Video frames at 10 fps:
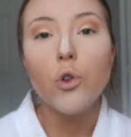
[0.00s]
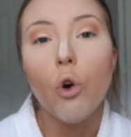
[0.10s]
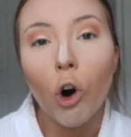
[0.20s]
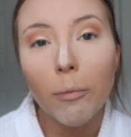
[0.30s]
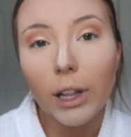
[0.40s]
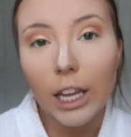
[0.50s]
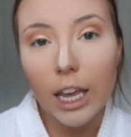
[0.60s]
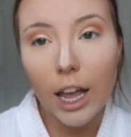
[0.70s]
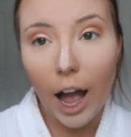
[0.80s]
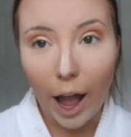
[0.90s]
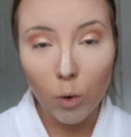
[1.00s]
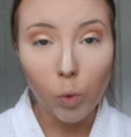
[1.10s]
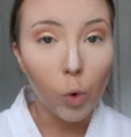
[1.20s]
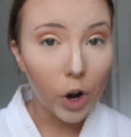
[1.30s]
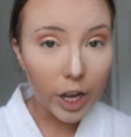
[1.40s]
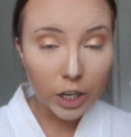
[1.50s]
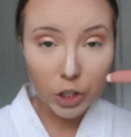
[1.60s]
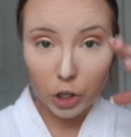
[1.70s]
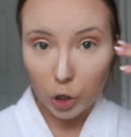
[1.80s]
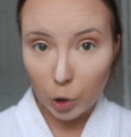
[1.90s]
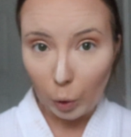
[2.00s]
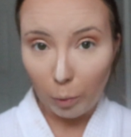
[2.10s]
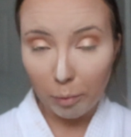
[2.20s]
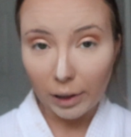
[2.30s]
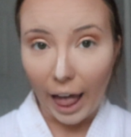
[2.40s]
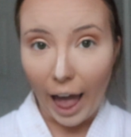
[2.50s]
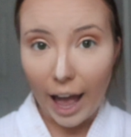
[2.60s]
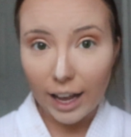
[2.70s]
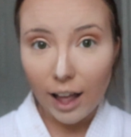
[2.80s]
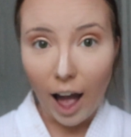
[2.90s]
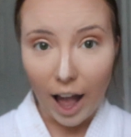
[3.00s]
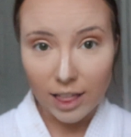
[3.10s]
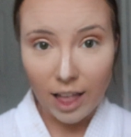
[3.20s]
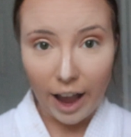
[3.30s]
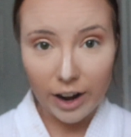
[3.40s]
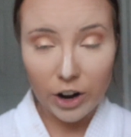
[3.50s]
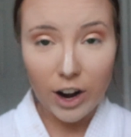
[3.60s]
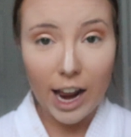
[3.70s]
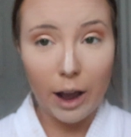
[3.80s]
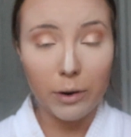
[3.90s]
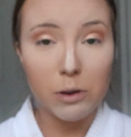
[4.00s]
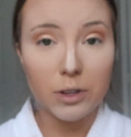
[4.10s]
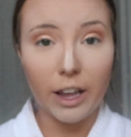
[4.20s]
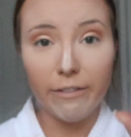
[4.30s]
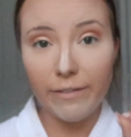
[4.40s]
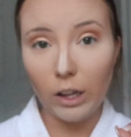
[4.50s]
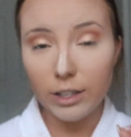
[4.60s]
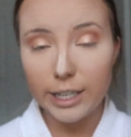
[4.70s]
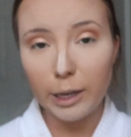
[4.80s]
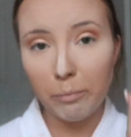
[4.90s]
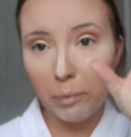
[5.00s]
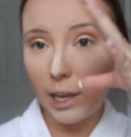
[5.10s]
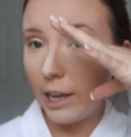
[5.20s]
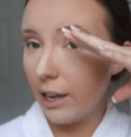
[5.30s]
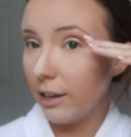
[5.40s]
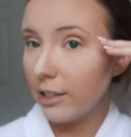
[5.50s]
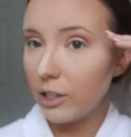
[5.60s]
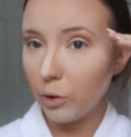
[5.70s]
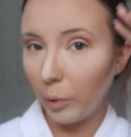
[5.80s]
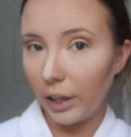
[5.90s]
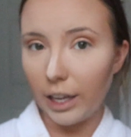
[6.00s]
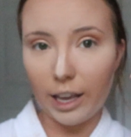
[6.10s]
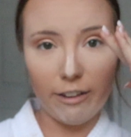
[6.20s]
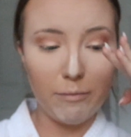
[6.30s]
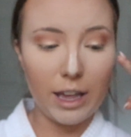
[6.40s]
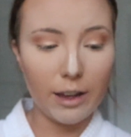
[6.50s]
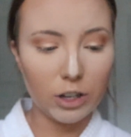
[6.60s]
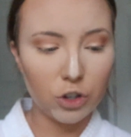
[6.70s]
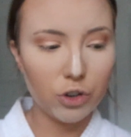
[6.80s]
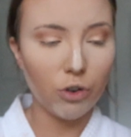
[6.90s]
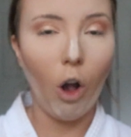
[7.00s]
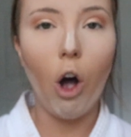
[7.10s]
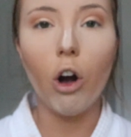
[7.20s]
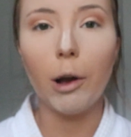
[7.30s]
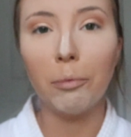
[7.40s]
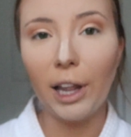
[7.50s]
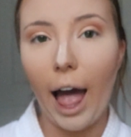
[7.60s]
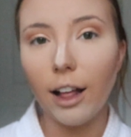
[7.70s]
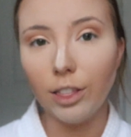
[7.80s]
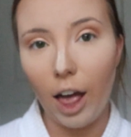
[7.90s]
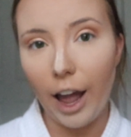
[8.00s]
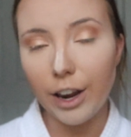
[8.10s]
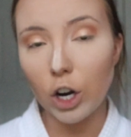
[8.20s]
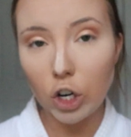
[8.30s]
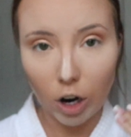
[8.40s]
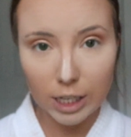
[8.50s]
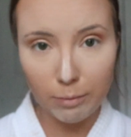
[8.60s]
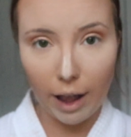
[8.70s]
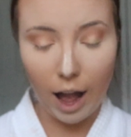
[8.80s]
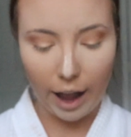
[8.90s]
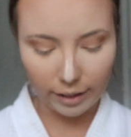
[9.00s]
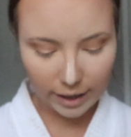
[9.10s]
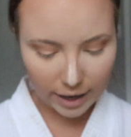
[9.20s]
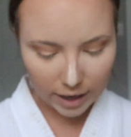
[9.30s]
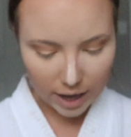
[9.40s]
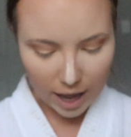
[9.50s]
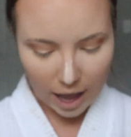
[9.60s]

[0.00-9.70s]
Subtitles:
Normally, I would do black eyeliner and I would use a felt tip pen to really give me a strong black line across my eyelid.